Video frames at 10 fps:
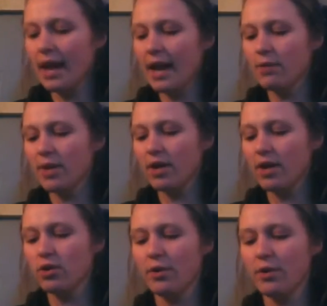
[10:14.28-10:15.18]
and we
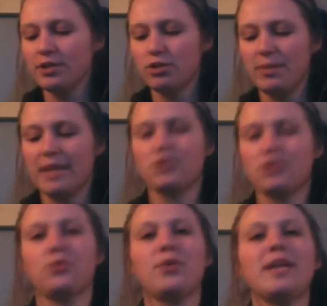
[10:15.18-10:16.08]
are going to begin
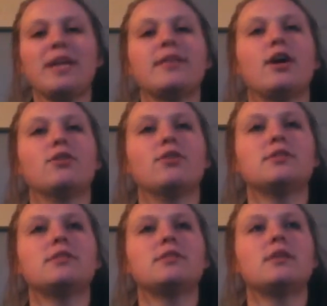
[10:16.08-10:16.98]
to read
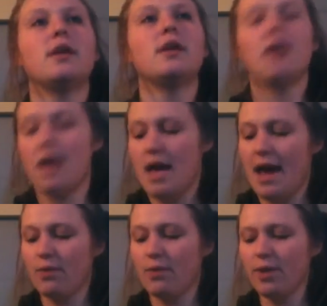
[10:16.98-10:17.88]
those,
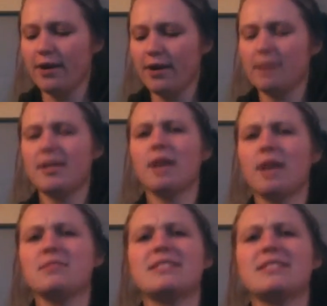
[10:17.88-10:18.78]
and we are going to
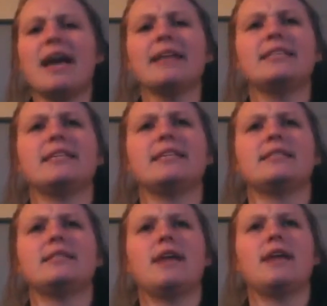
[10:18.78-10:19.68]
become
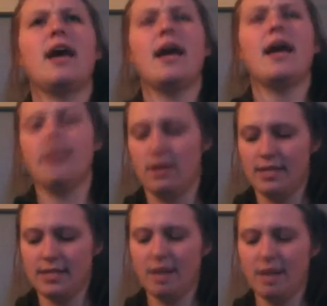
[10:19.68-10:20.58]
scientists and
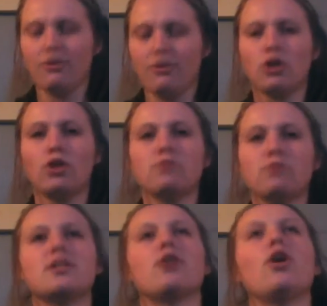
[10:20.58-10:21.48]
discover
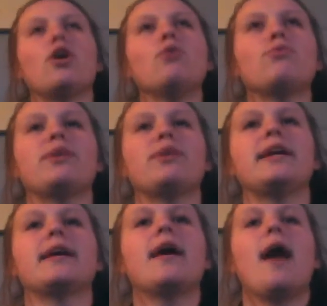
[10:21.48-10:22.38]
clues in our own
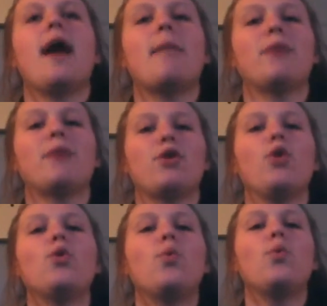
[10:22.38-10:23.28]
reading about the
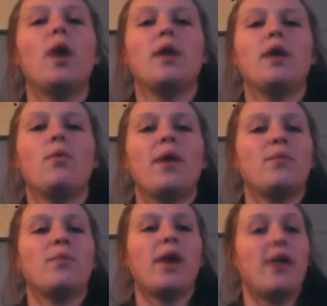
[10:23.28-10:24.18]
who, what,
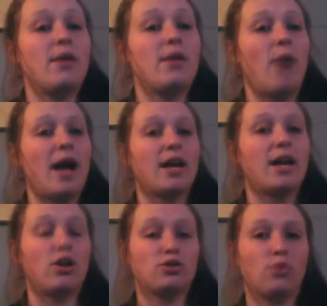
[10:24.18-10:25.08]
when, where, and why
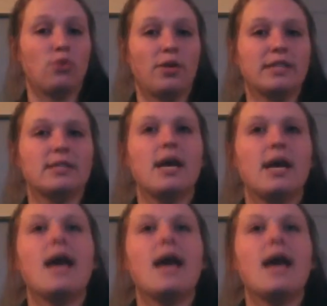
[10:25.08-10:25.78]
in our stories.